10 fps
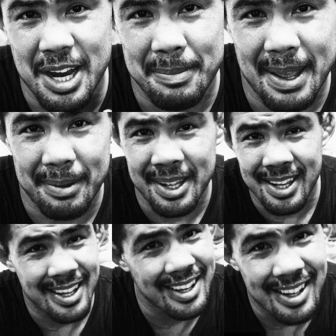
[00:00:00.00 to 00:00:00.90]
pretty
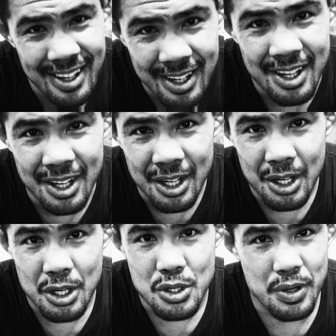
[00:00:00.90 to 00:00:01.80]
soon because
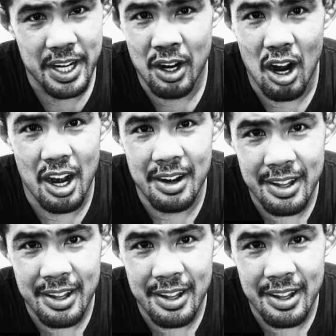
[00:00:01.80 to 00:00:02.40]
you're an incredible